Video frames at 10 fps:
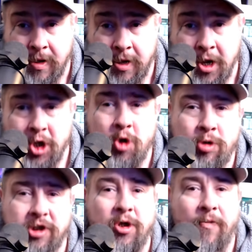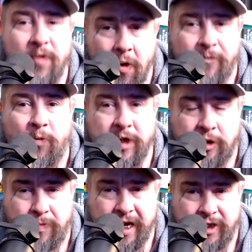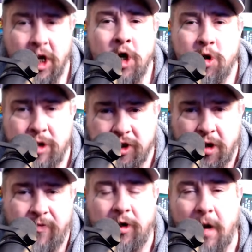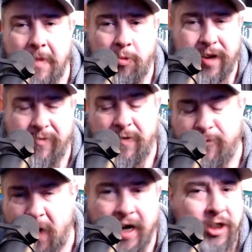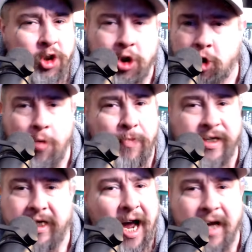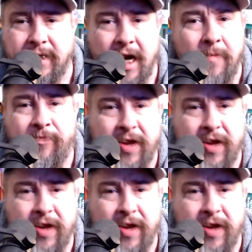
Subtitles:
You deserve your free speech. You deserve to come up with every fucking stupid goddamn theory